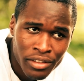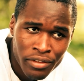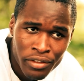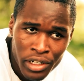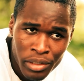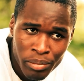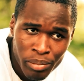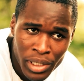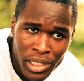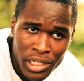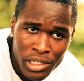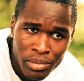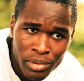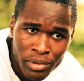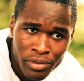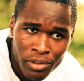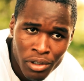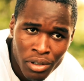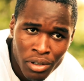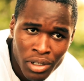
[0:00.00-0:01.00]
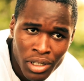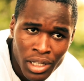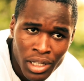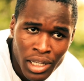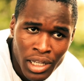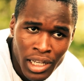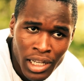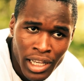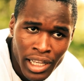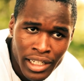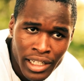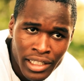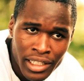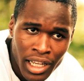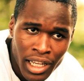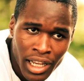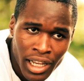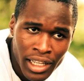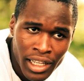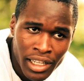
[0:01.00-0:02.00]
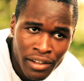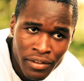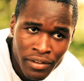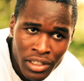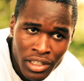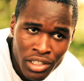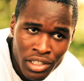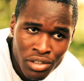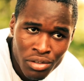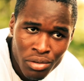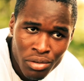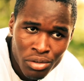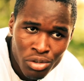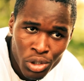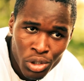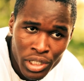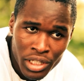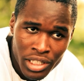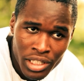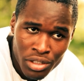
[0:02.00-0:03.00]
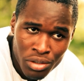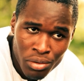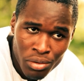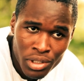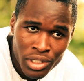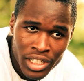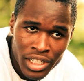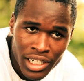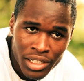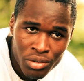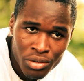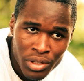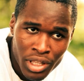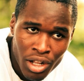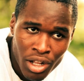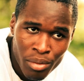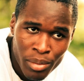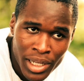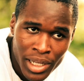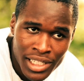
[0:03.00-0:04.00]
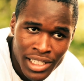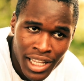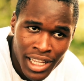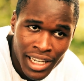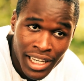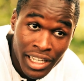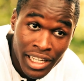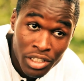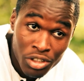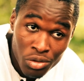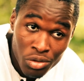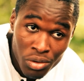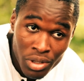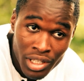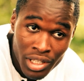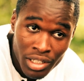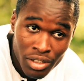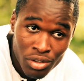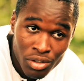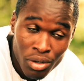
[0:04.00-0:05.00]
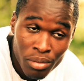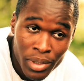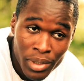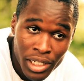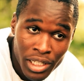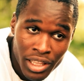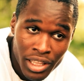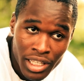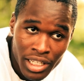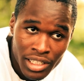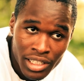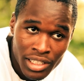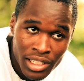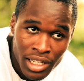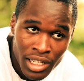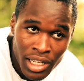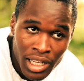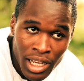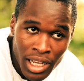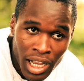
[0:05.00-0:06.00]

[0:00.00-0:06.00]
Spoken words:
different plays before. And doing this contract with Almasi, I learned new things, so many things.